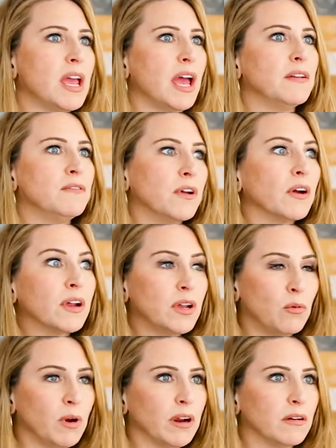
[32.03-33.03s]
and
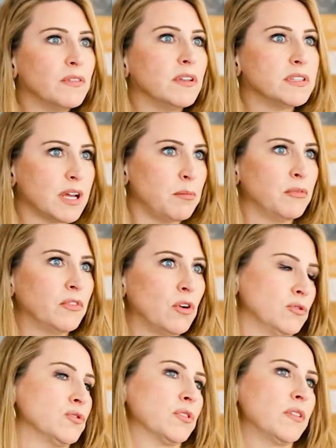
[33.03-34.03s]
very aware of the type of
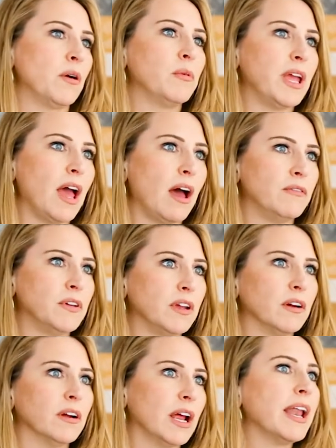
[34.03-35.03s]
culture that we have
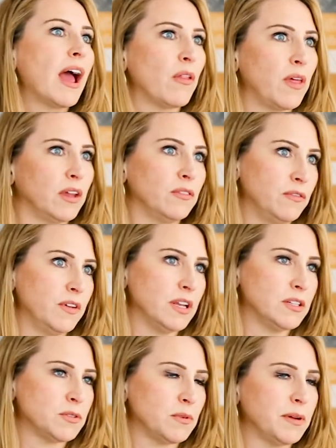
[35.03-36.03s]
here and how they could fit into